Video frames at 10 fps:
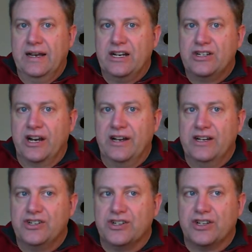inkjet
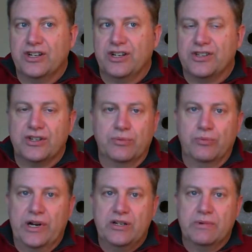is just going to consume
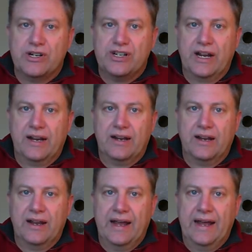way too much ink.
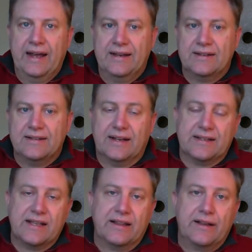And like I
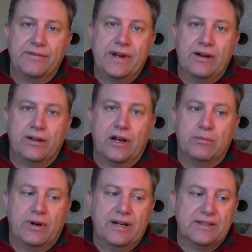said, they come down a lot in
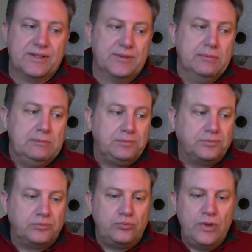price.
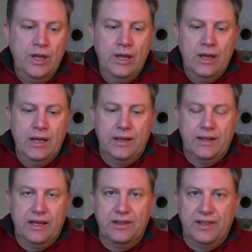
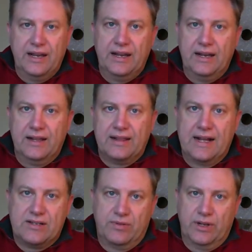The other thing
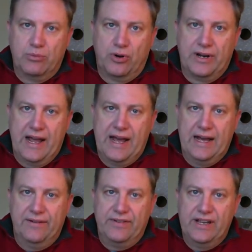that's really important to
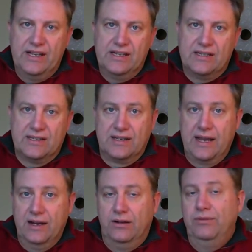have is a
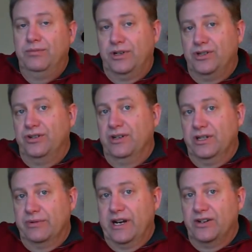scale, because you need
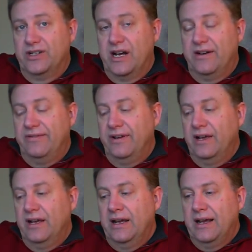to weigh your stuff.
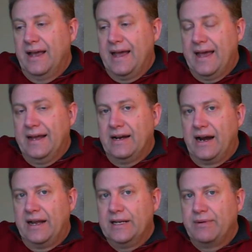And I
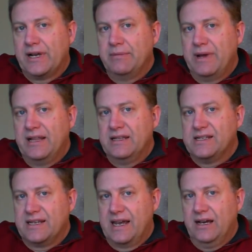highly recommend the
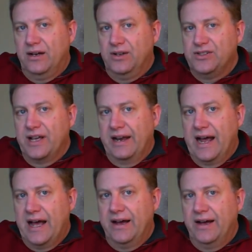scales that
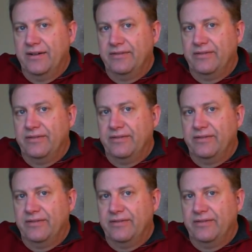have